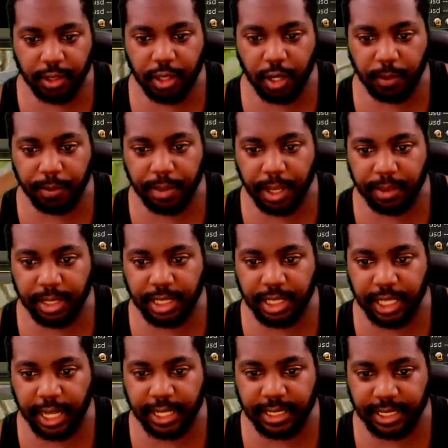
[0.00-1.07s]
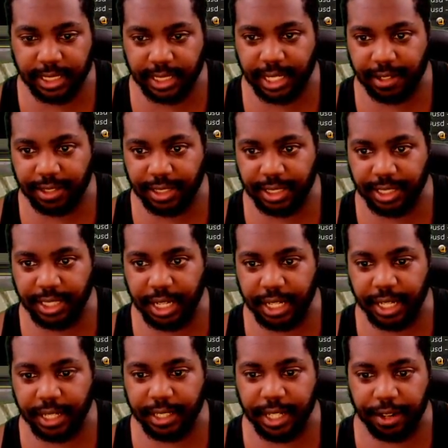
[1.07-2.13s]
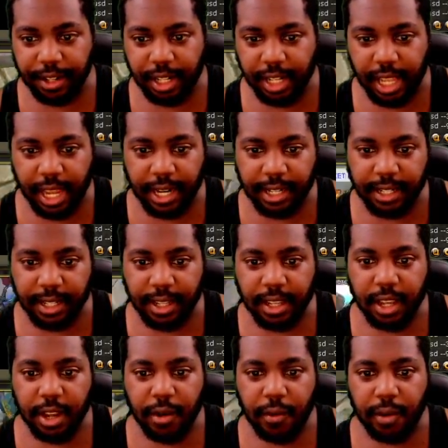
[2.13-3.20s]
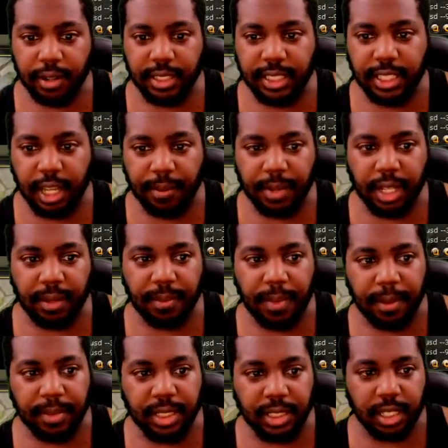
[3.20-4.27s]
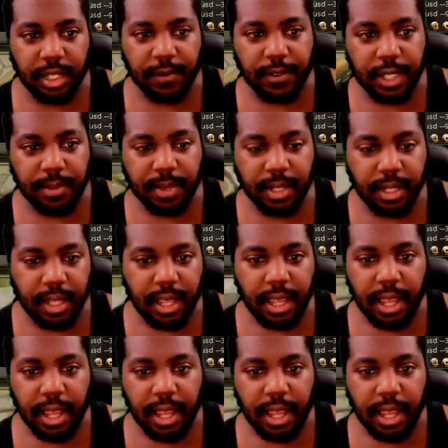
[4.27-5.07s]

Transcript: They'll be able to check, see how she's checking down the line while she's coming in. Maybe she's looking for something.